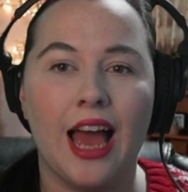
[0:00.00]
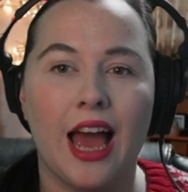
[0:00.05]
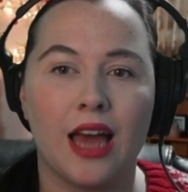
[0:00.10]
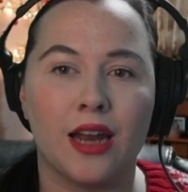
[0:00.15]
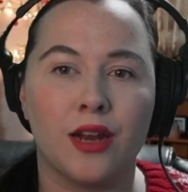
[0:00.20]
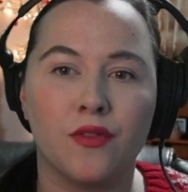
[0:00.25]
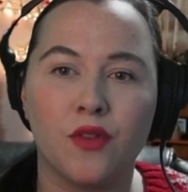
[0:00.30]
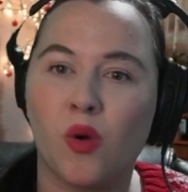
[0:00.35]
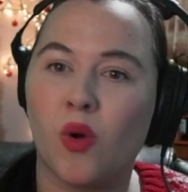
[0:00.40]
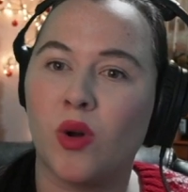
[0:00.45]

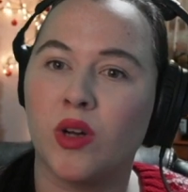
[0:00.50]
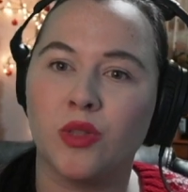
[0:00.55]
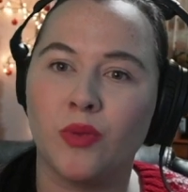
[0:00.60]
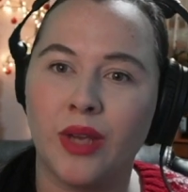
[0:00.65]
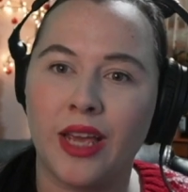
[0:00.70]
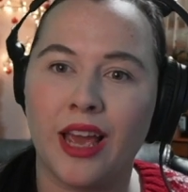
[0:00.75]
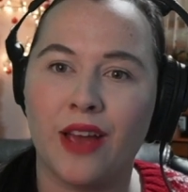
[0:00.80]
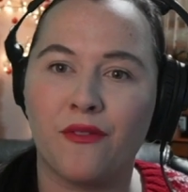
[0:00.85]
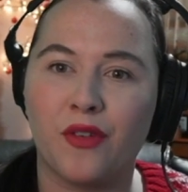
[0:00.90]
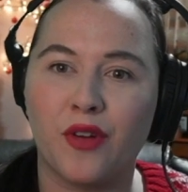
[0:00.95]
And of course,
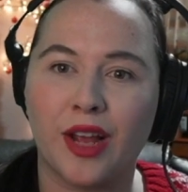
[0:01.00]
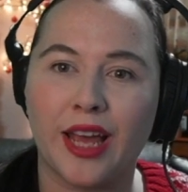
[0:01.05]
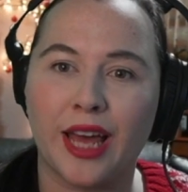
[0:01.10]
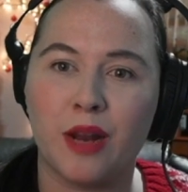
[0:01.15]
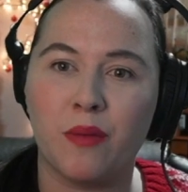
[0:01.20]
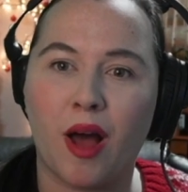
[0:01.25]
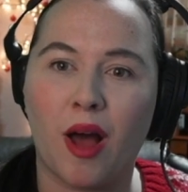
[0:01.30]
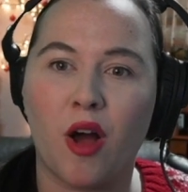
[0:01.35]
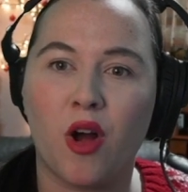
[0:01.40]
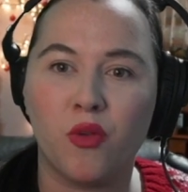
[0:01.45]
we can't
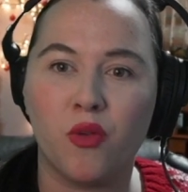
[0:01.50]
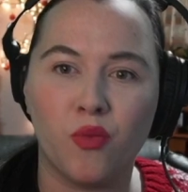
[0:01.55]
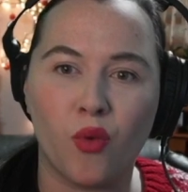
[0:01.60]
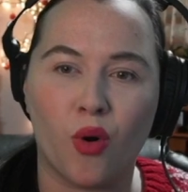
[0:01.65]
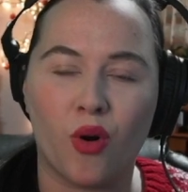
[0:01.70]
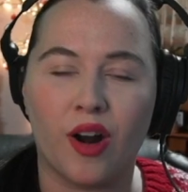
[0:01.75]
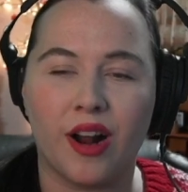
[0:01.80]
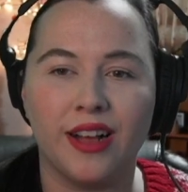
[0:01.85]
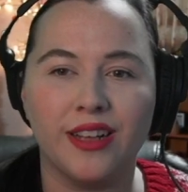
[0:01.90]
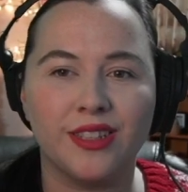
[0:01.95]
forget about
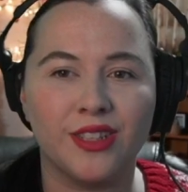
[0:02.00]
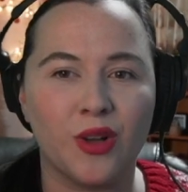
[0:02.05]
Aurora.